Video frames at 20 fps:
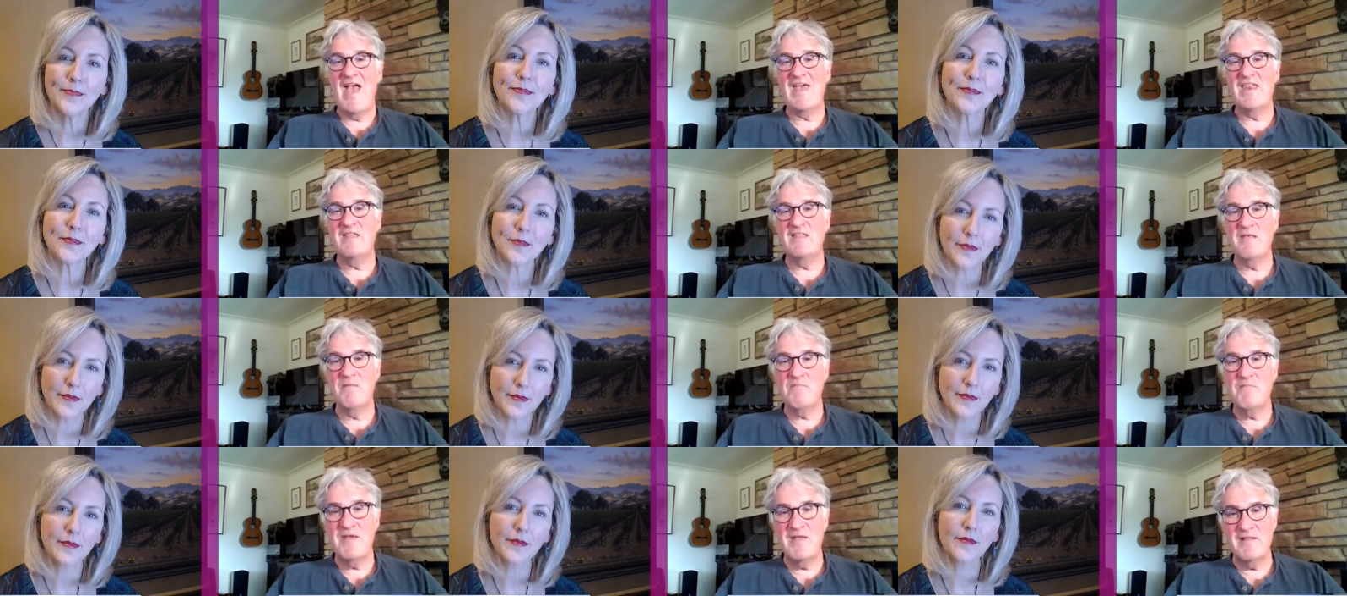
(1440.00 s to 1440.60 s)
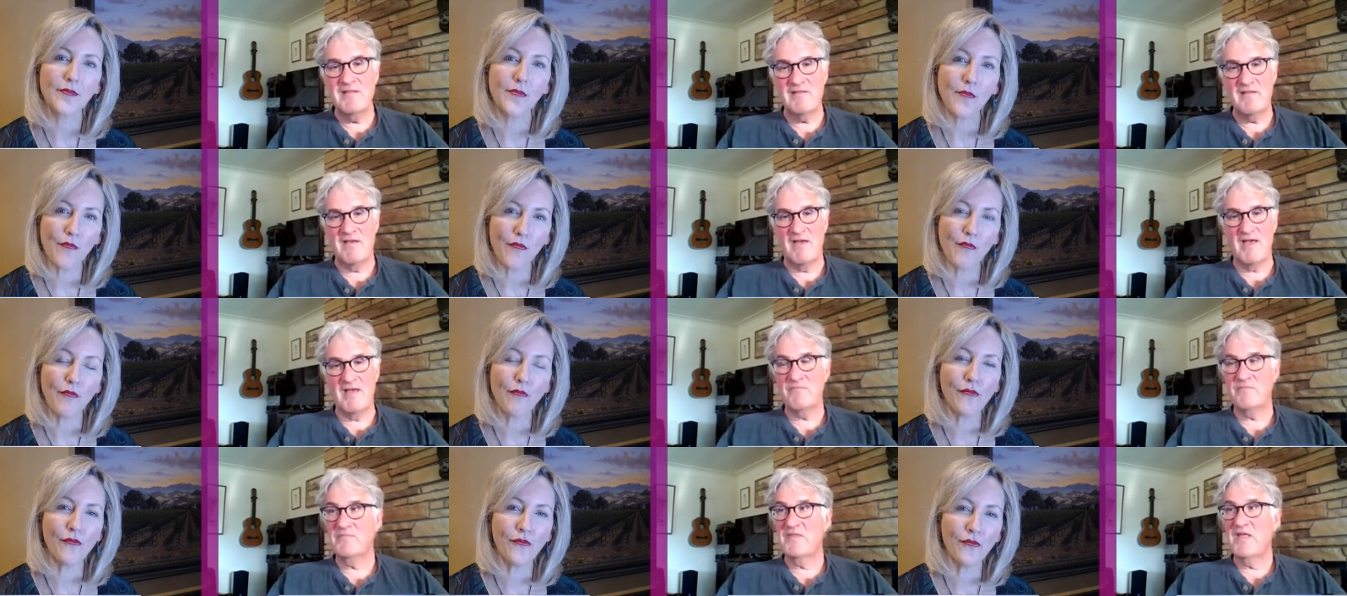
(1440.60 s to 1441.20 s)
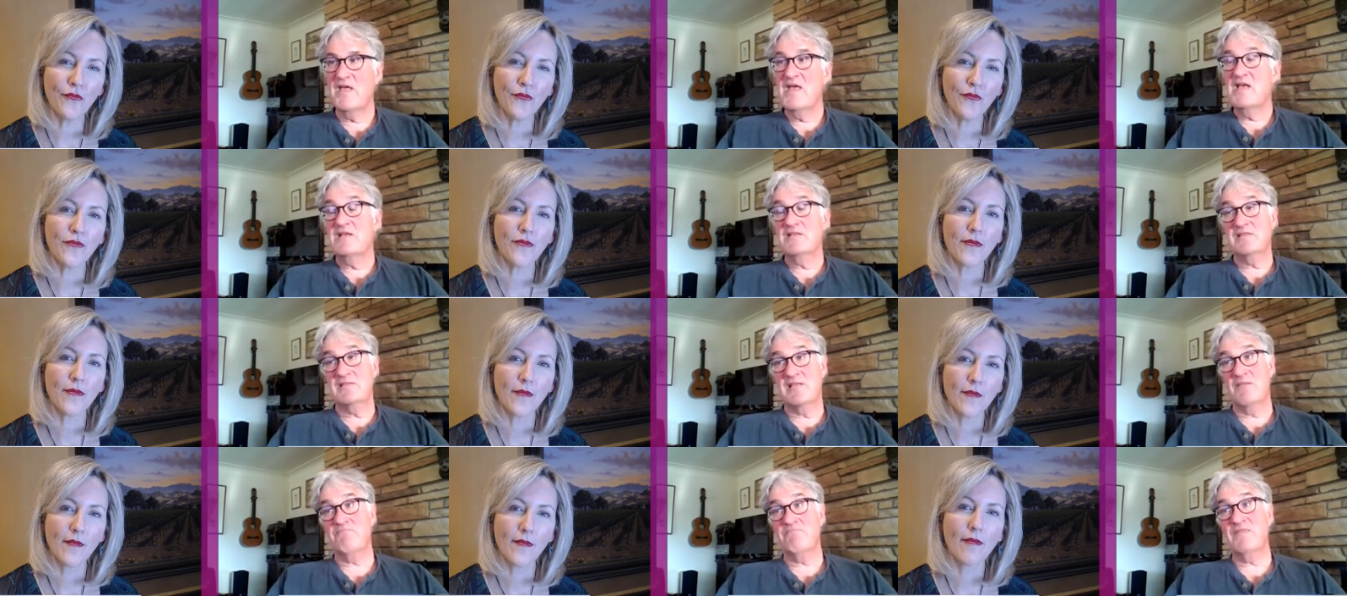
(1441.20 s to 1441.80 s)
Speaker 1: And in the meantime,
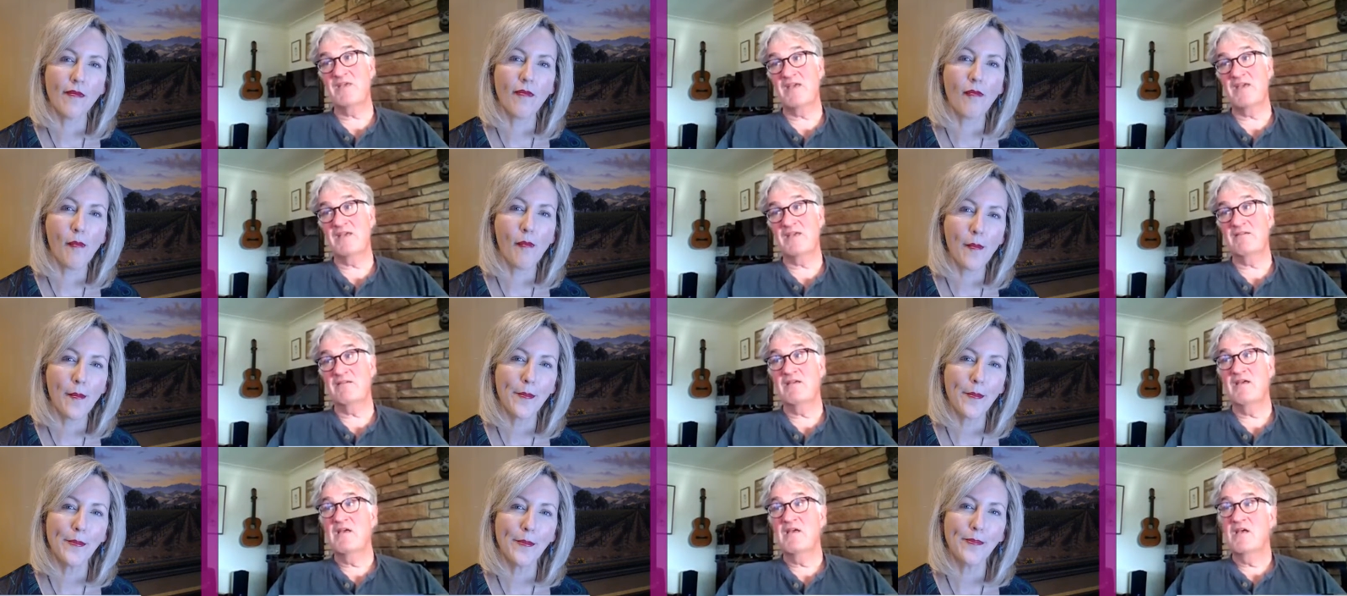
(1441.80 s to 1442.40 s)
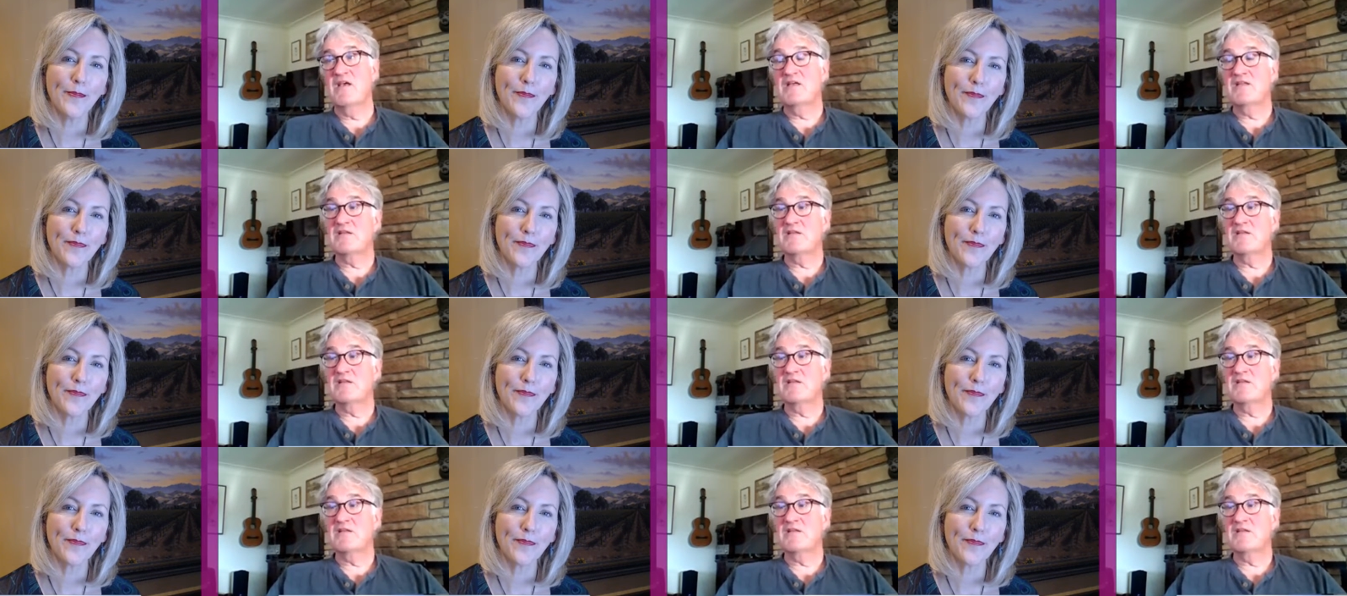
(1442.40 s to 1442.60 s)
something